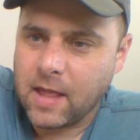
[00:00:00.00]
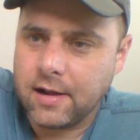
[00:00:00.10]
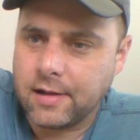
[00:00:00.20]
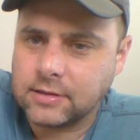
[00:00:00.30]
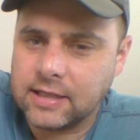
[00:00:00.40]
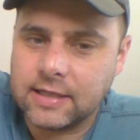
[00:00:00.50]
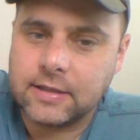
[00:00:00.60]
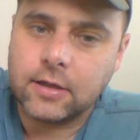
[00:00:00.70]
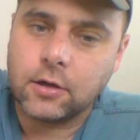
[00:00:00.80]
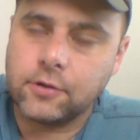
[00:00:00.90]
uh, in the
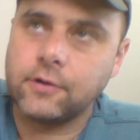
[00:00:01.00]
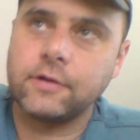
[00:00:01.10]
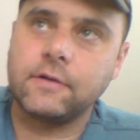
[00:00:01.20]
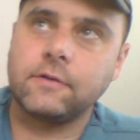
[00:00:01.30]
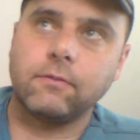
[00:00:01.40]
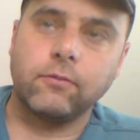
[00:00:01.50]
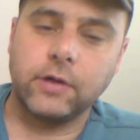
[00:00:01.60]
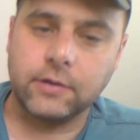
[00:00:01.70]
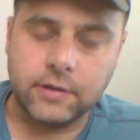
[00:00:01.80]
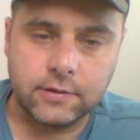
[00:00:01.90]
eighteen hundreds. It's
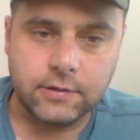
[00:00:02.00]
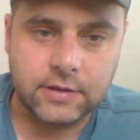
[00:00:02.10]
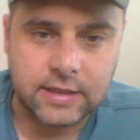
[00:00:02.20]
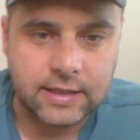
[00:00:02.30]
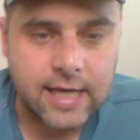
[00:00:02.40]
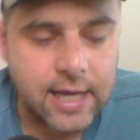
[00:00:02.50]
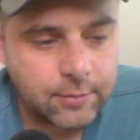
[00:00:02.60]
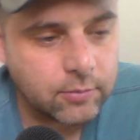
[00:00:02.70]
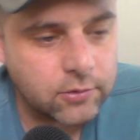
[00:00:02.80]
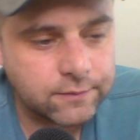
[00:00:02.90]
really good. It's like a
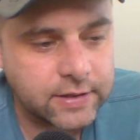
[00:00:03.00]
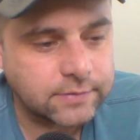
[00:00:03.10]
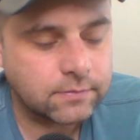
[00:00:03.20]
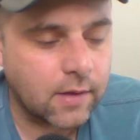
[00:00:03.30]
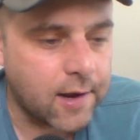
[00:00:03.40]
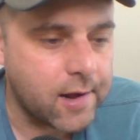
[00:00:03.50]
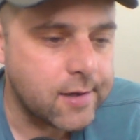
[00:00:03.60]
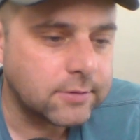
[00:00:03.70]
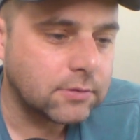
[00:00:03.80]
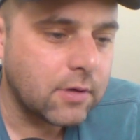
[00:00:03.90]
cannibal movie.
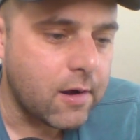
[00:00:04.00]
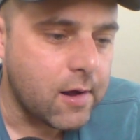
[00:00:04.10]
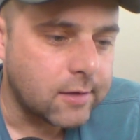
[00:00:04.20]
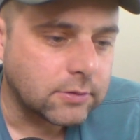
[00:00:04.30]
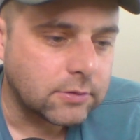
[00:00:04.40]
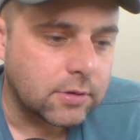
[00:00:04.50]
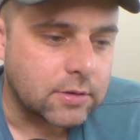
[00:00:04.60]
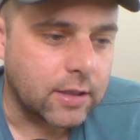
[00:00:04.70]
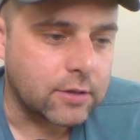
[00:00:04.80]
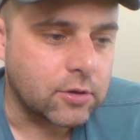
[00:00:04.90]

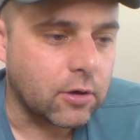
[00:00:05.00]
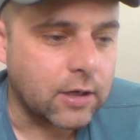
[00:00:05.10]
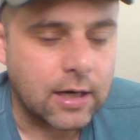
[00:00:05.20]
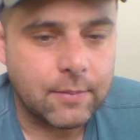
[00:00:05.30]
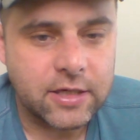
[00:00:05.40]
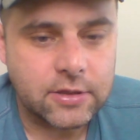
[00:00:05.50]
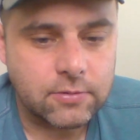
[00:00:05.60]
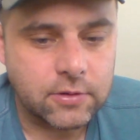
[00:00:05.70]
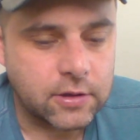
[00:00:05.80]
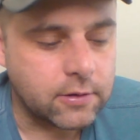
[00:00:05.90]
It's like a dark comedy. It's
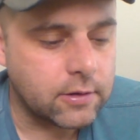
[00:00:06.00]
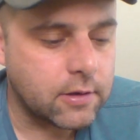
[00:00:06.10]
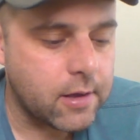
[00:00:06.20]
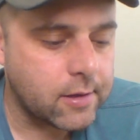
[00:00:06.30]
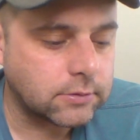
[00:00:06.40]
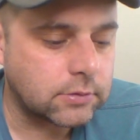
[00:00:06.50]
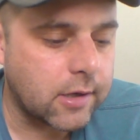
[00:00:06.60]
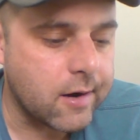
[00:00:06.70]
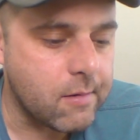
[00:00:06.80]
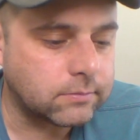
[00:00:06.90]
really good.
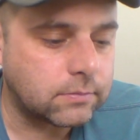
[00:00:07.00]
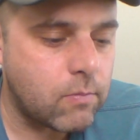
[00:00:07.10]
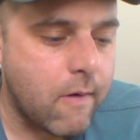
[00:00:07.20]
Um,